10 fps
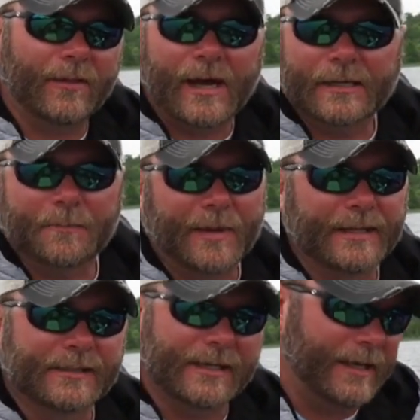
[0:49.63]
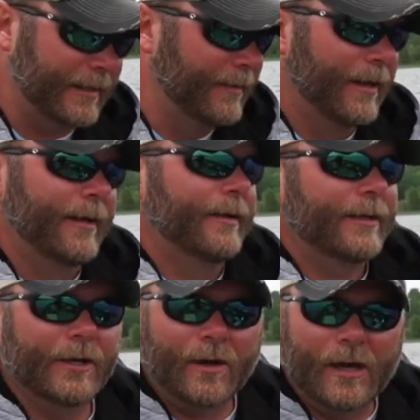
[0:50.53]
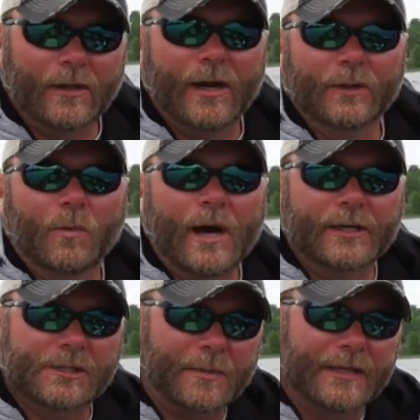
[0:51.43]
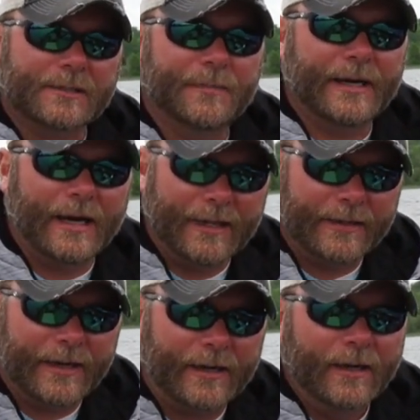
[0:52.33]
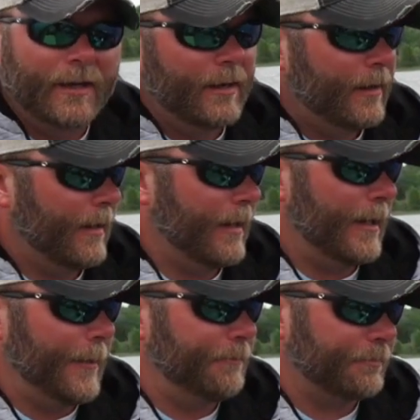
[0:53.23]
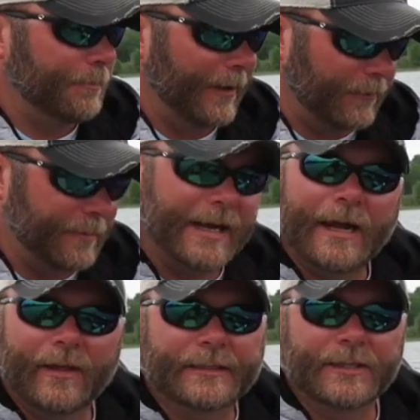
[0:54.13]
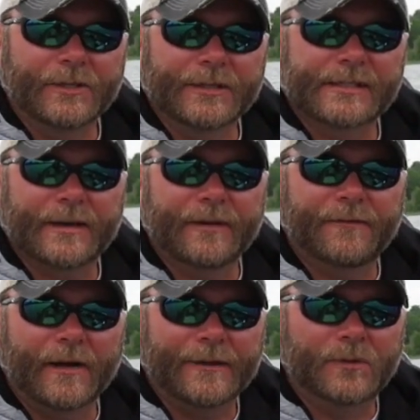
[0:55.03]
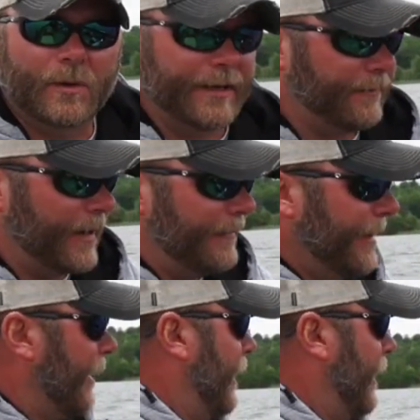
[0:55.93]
A lot depends on, how long the water spots have been on there. But for me, I like to do the 75-25.